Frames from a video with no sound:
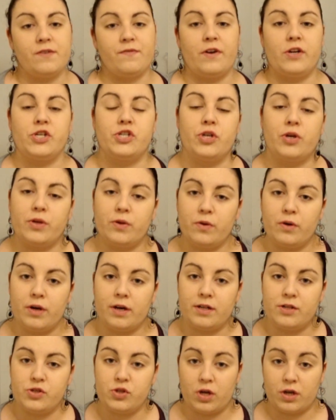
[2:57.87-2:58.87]
If I show you
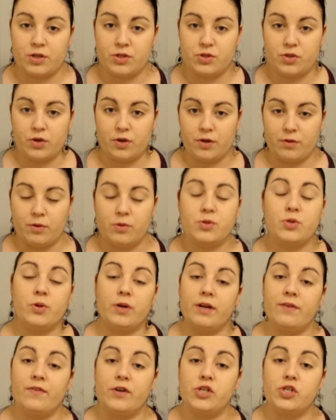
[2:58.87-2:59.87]
a
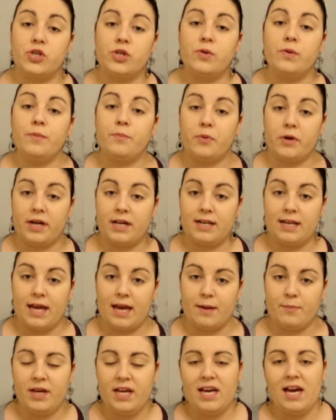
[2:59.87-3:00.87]
if I show you a brand
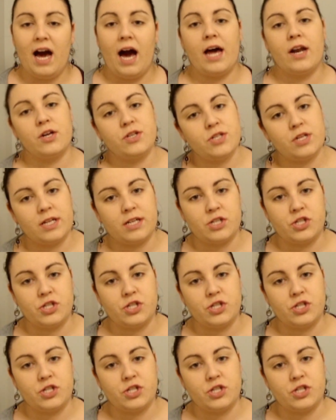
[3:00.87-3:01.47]
name, I'd also